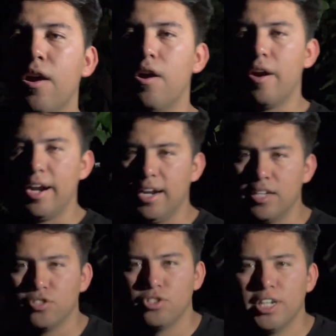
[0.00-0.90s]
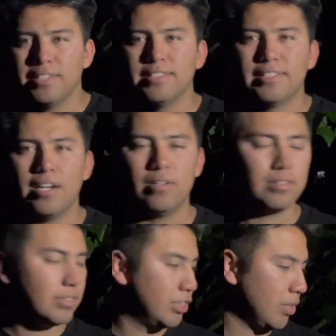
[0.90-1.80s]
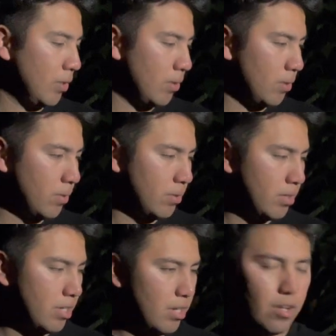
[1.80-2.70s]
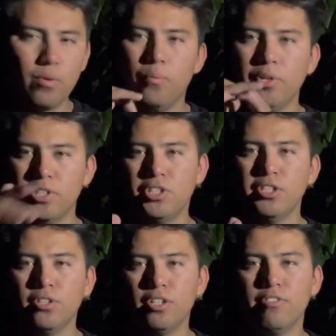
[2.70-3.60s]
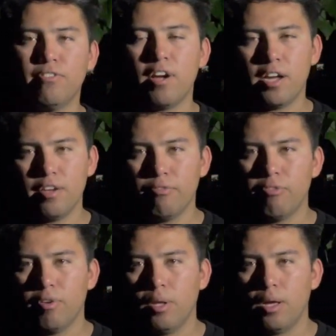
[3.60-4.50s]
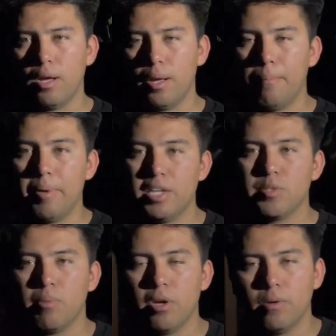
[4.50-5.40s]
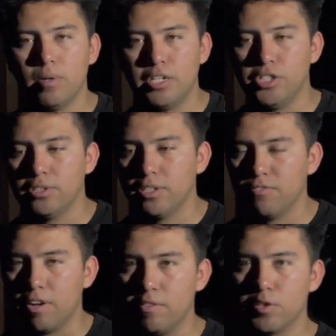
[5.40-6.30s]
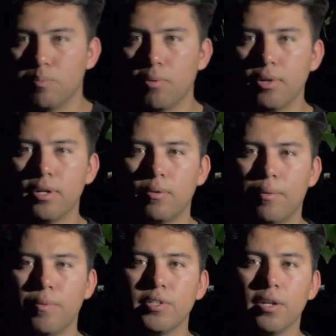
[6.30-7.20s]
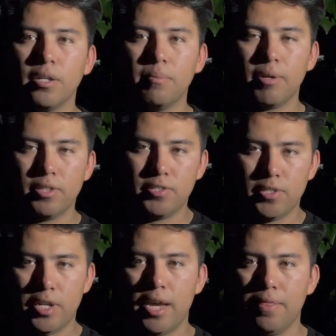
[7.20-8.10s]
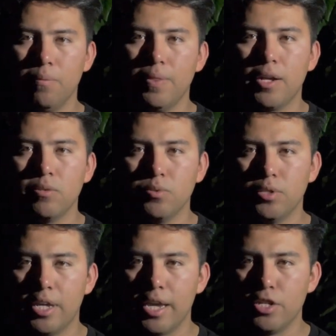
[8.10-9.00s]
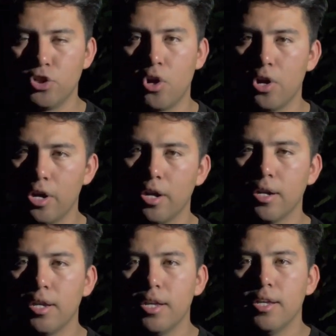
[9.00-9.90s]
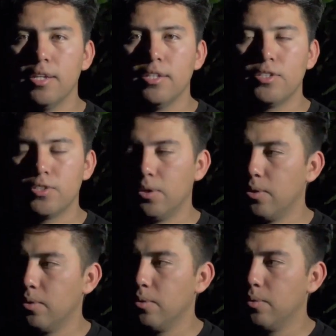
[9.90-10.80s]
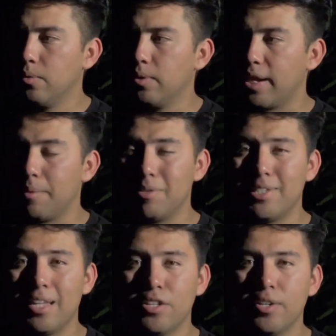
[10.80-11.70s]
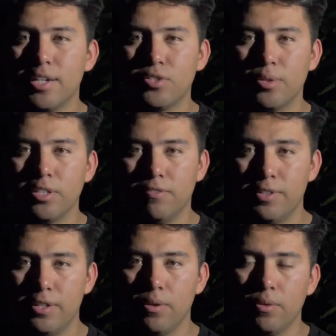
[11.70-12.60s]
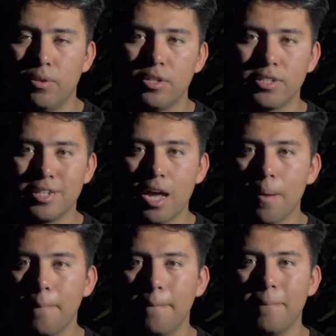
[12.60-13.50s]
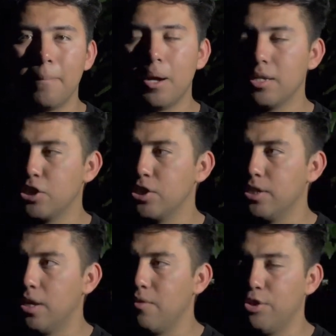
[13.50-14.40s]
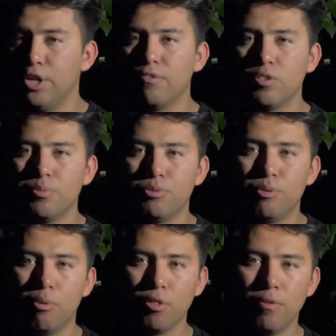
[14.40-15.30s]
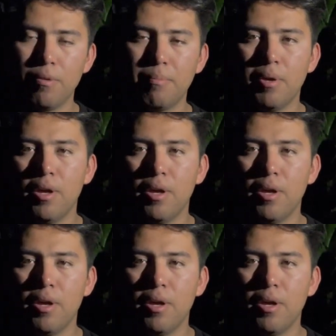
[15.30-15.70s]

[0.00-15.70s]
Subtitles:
All right, guys, so check this out. So with the G35 base model and G35 Sport, and we're talking about the sedan, the one that comes with the HR. So like I've been telling you guys throughout the video, there's not much of a difference between both of them